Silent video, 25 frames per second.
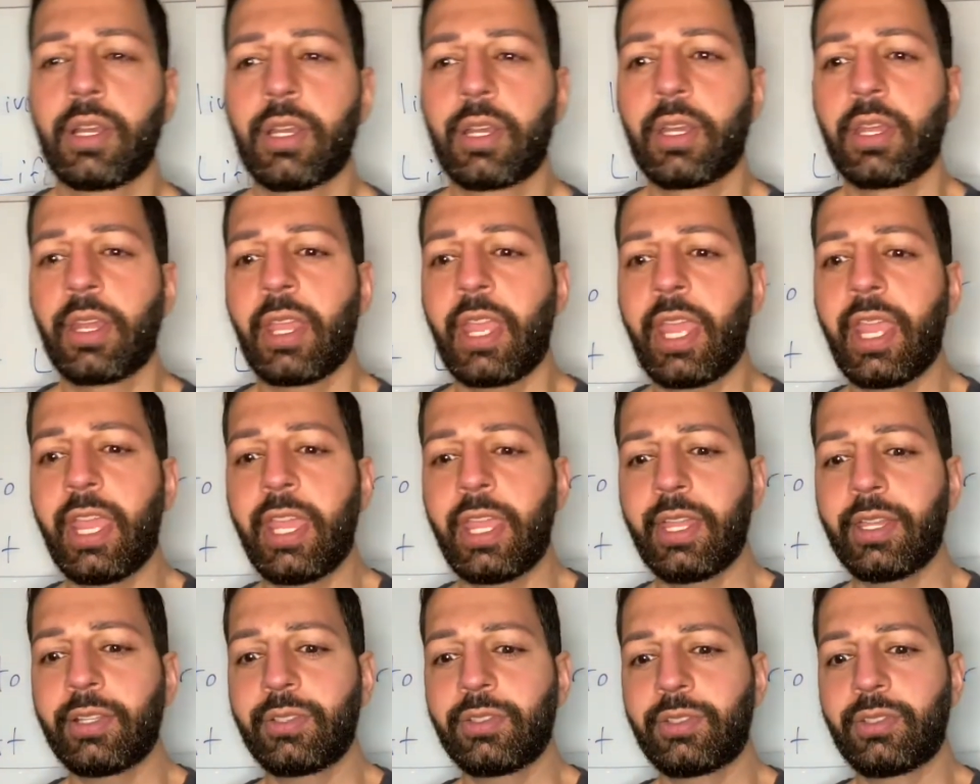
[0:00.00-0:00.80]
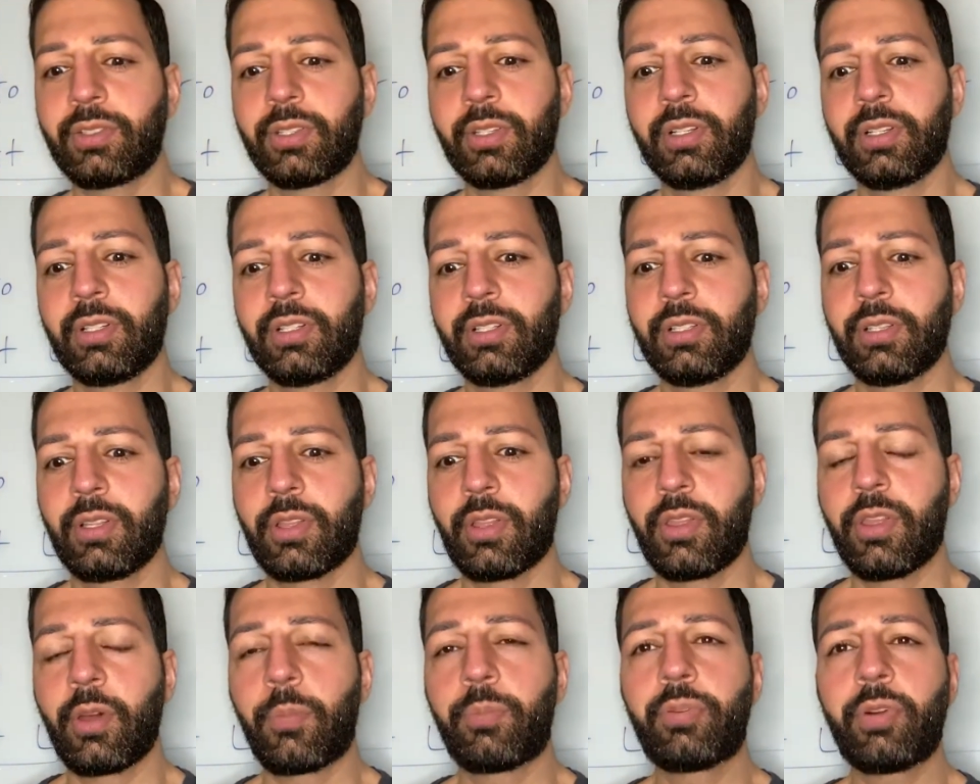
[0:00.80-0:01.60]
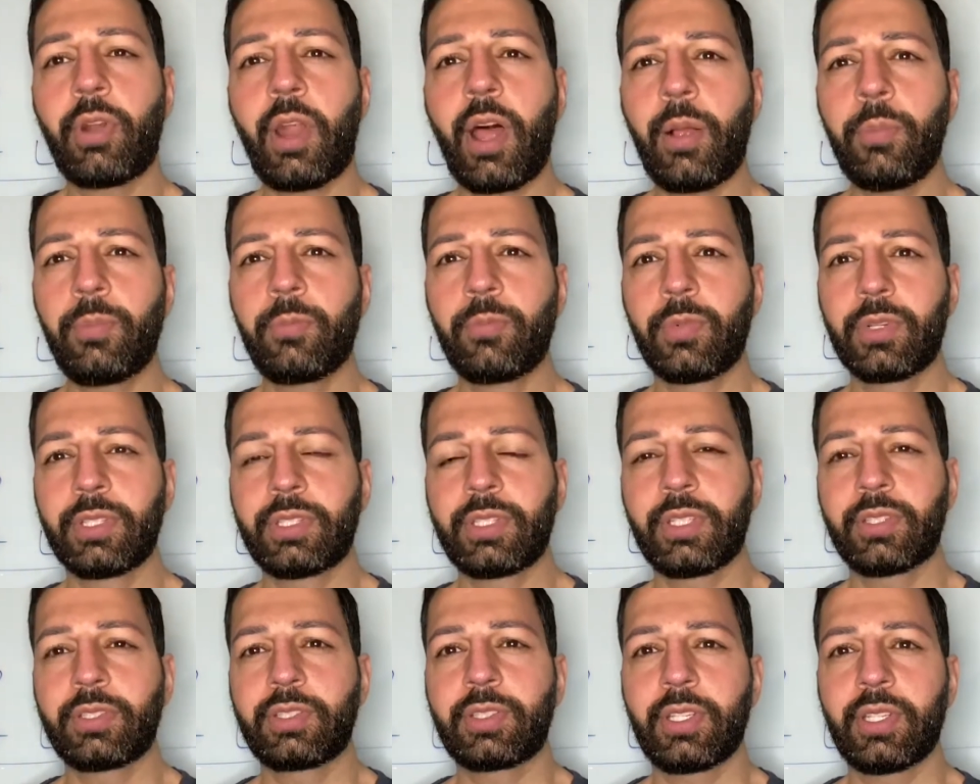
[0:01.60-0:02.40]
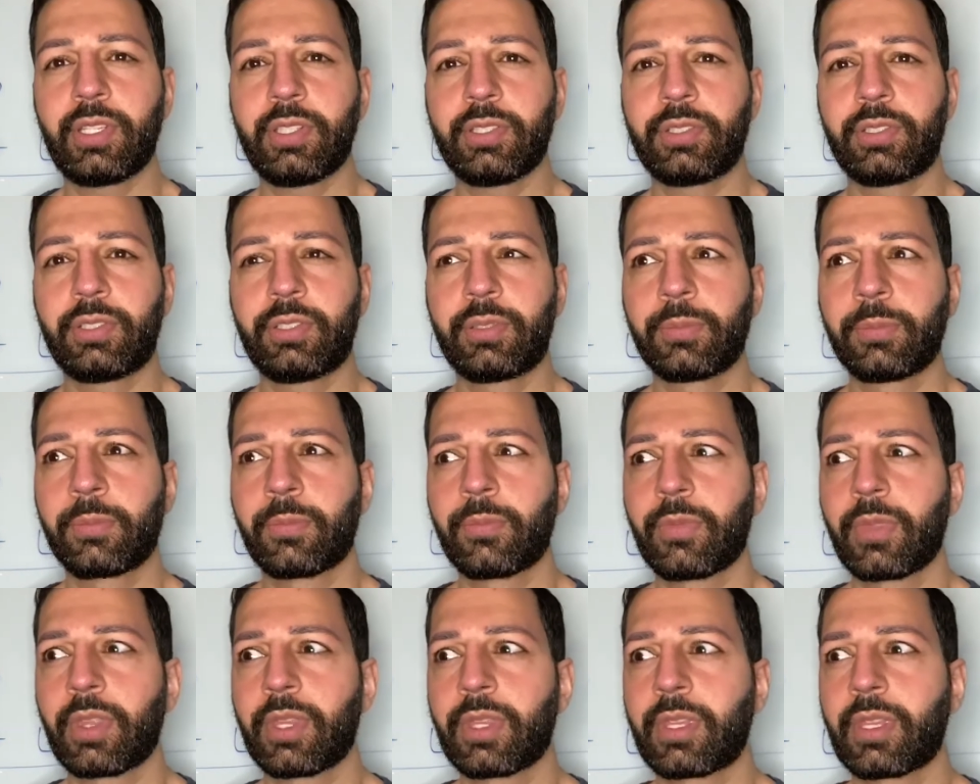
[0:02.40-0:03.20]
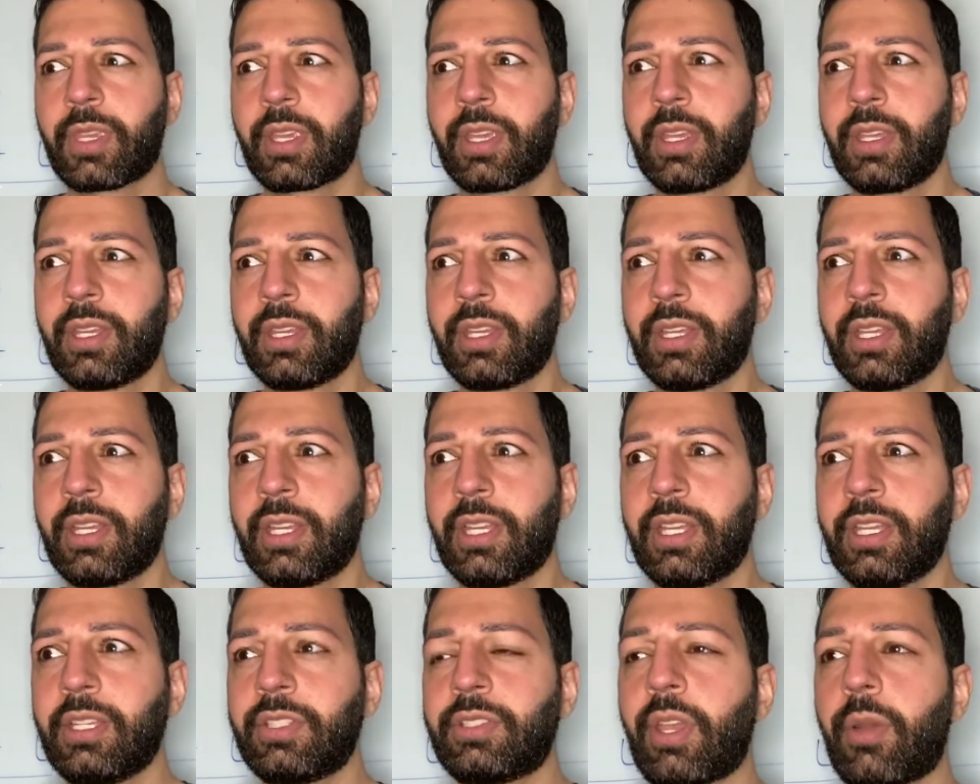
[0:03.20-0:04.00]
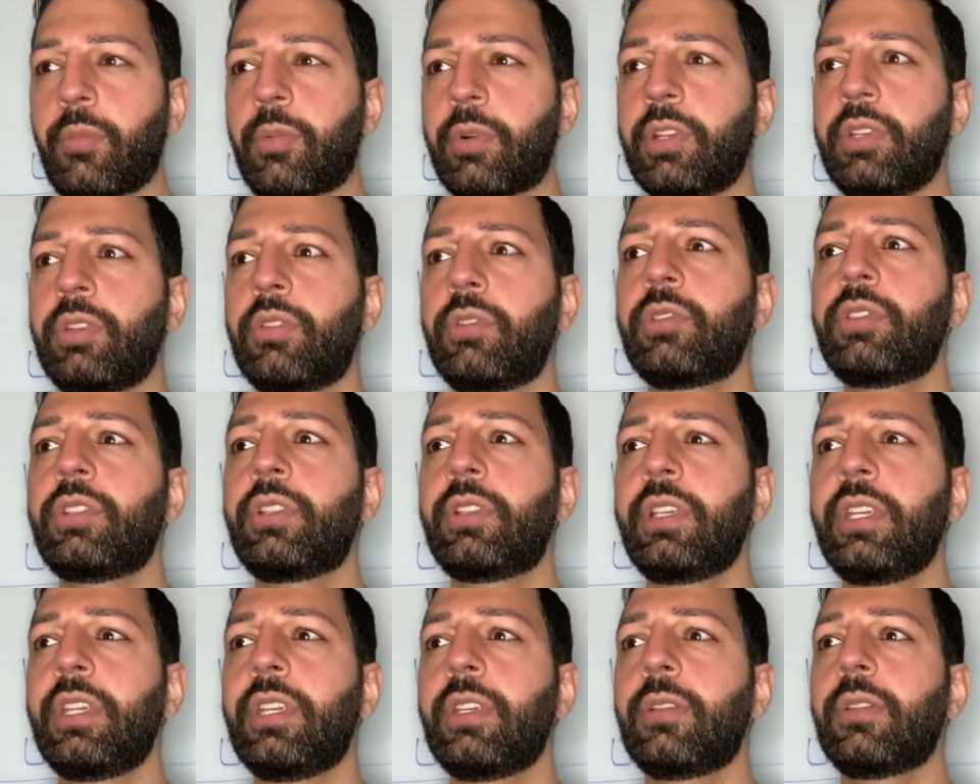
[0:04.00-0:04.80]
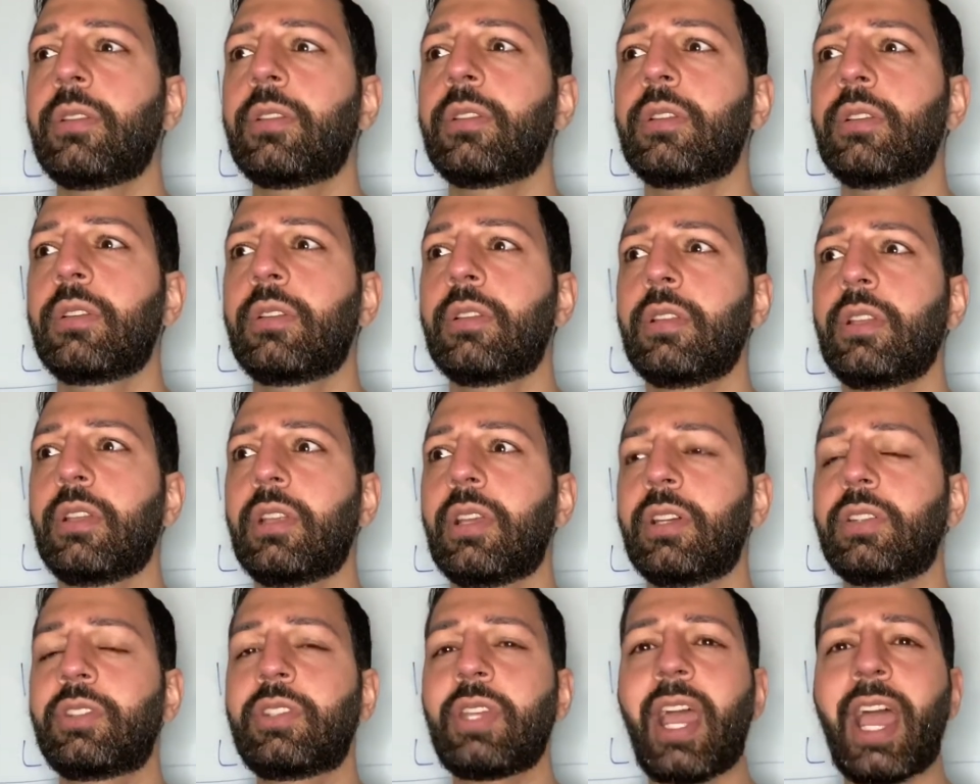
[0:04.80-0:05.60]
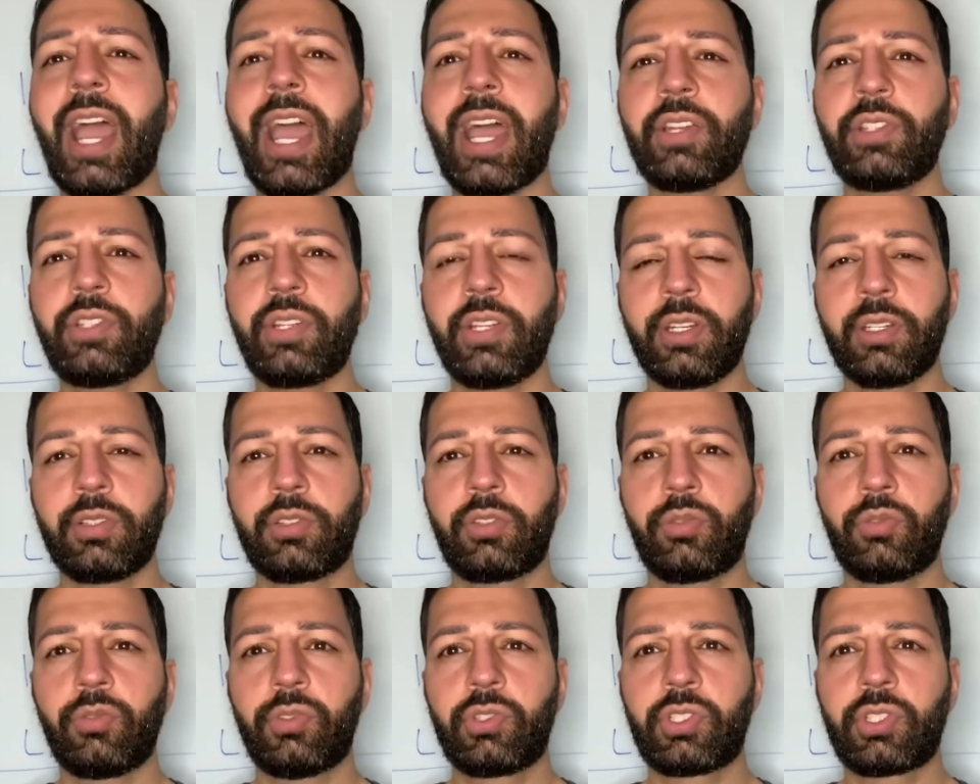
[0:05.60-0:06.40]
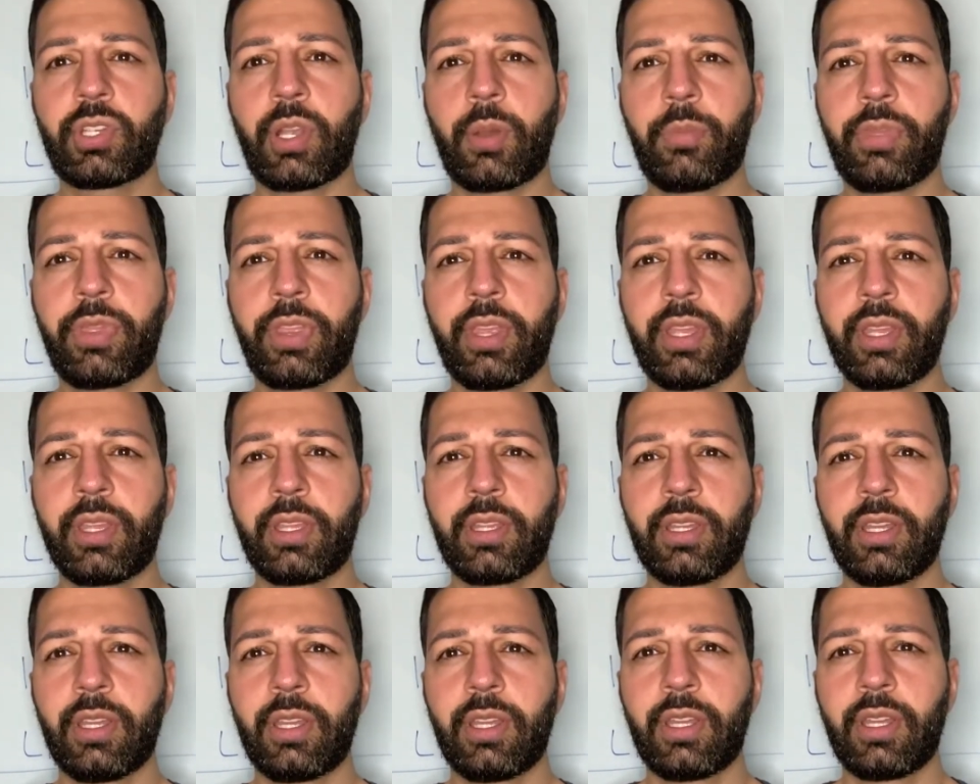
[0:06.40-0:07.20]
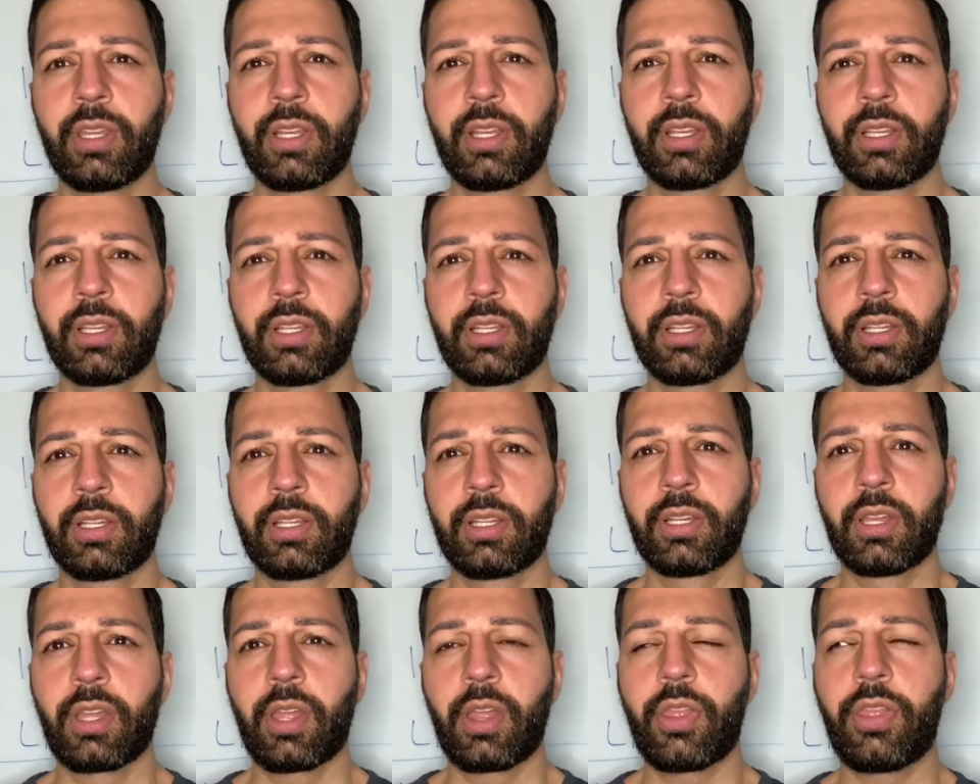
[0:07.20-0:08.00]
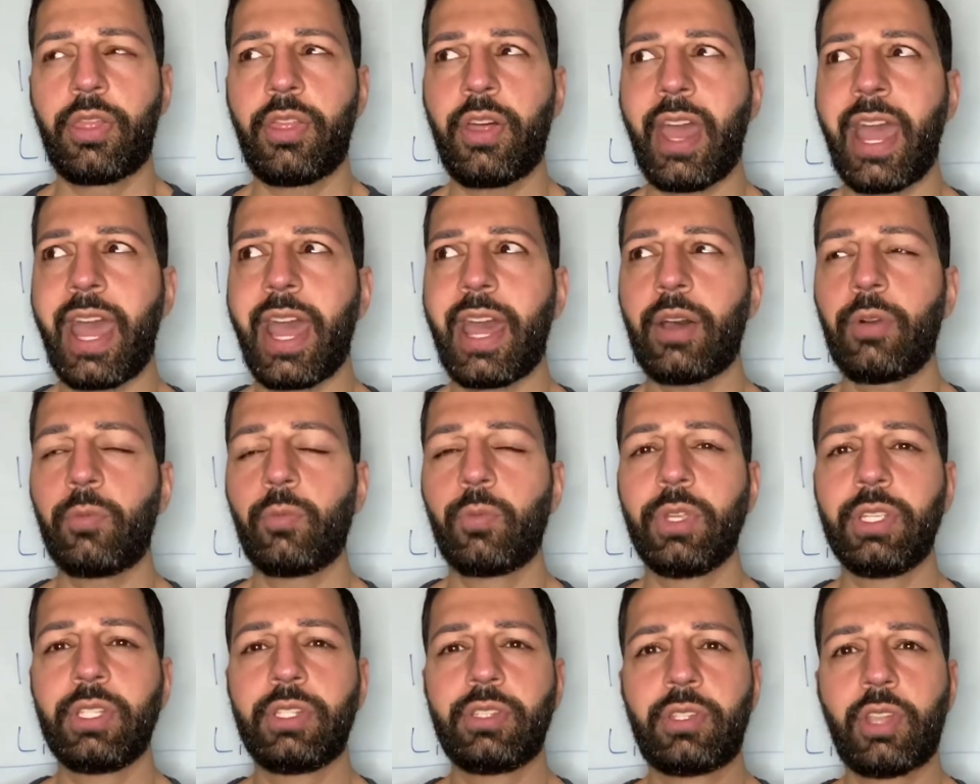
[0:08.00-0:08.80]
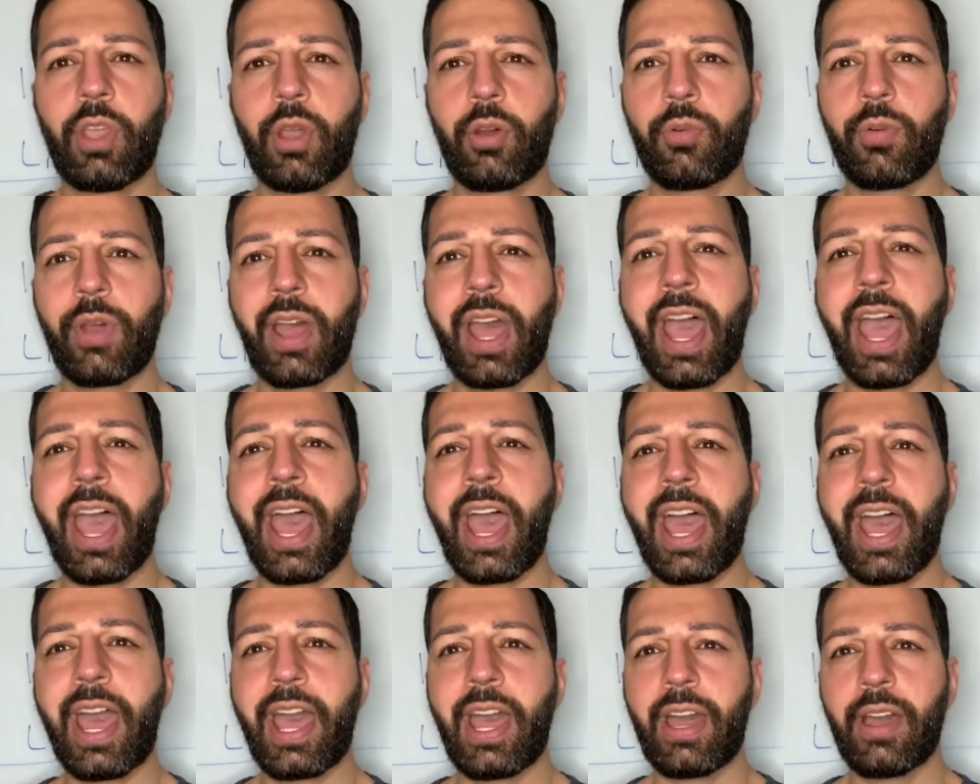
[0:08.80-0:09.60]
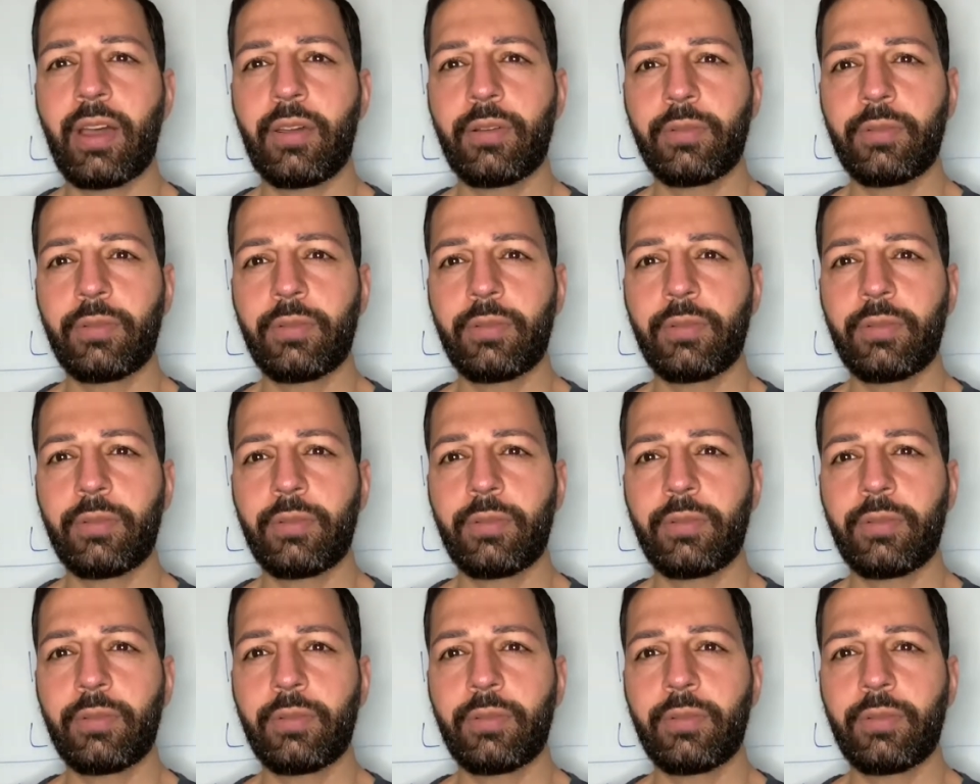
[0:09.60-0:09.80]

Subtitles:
And the problem with this is that we're usually attaching to something that we don't have,